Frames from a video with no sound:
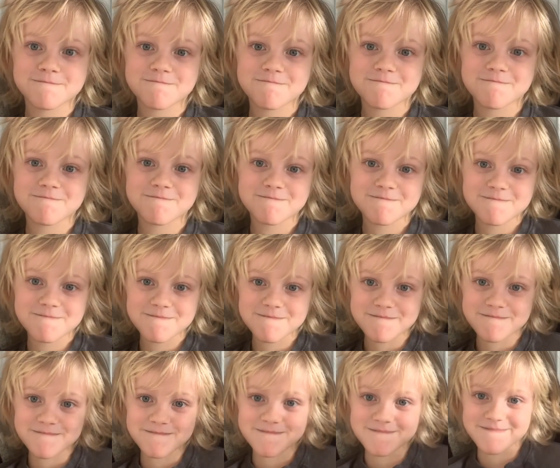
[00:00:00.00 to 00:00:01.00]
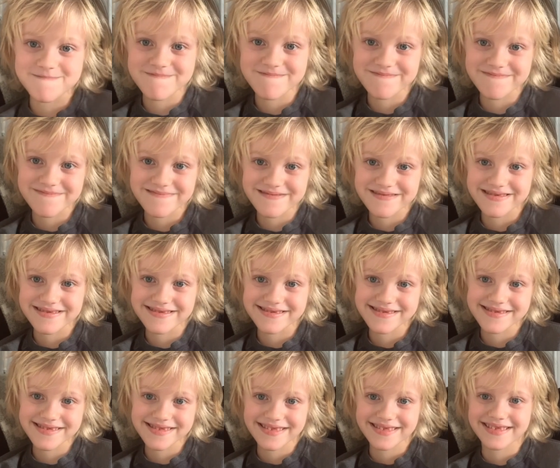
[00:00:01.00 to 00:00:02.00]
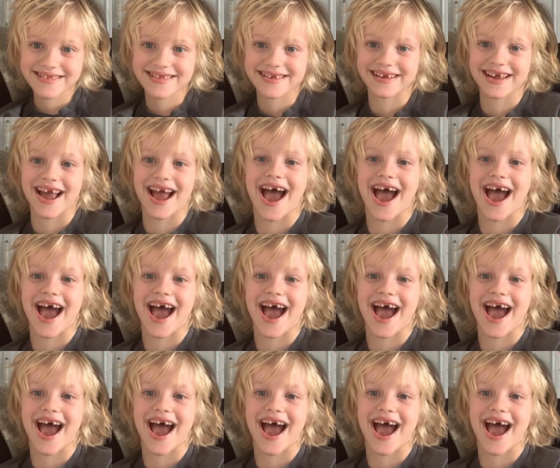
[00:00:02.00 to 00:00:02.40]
The person shown says nothing.